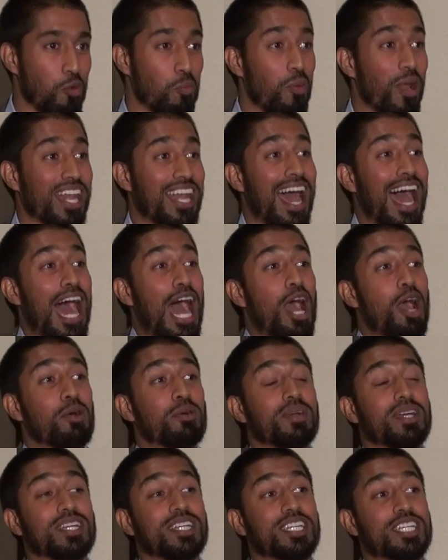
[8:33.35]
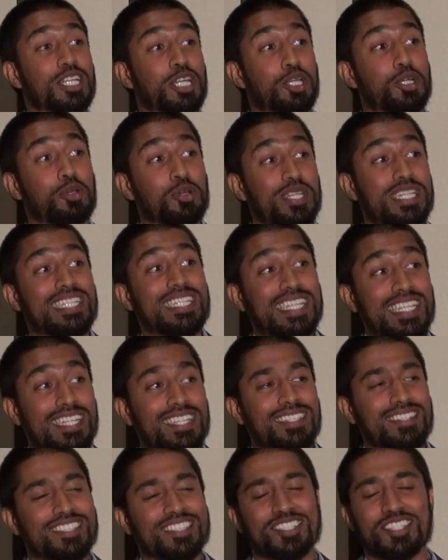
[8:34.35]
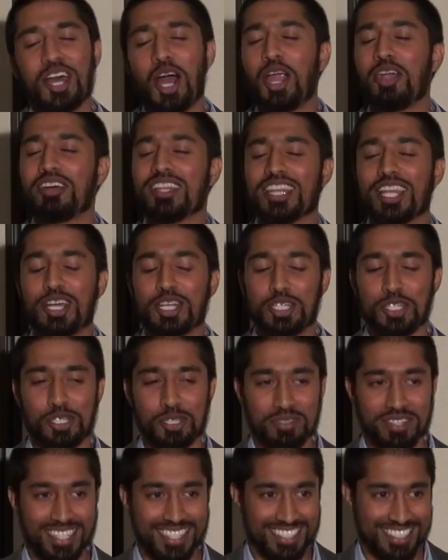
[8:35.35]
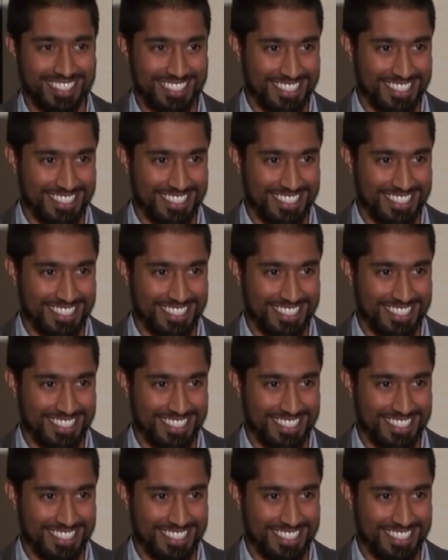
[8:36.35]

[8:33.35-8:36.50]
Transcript: When our good deeds are a luxury.